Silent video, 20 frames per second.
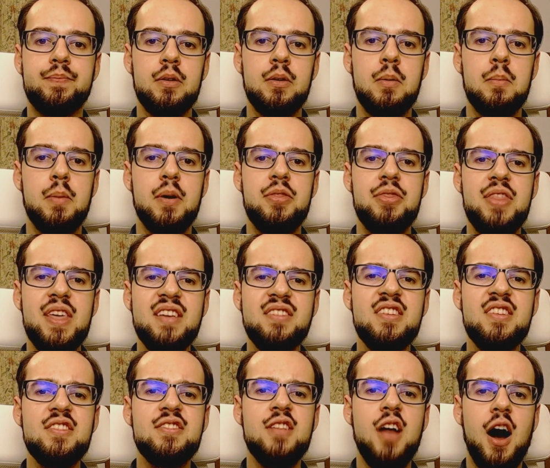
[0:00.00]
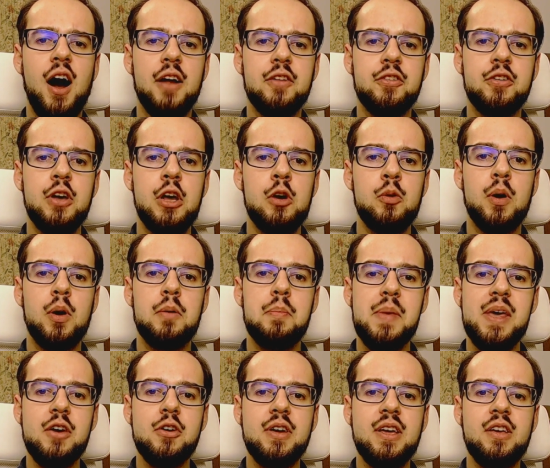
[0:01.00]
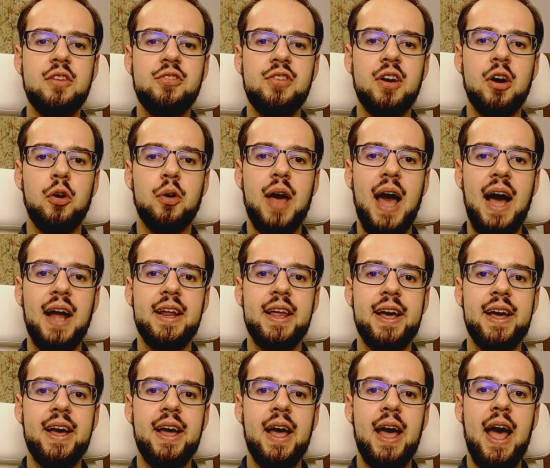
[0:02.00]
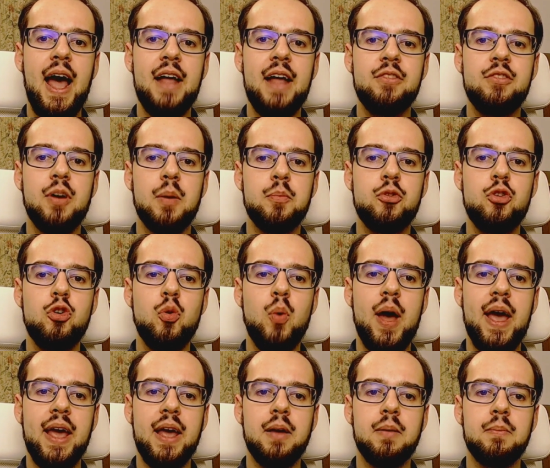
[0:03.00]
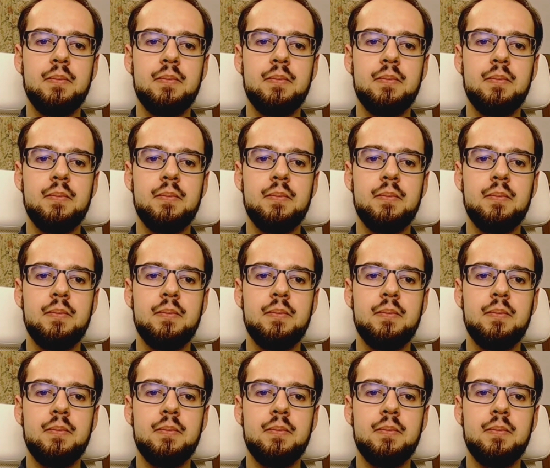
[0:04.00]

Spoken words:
But this is not what Miyuki Shirogane ends up doing.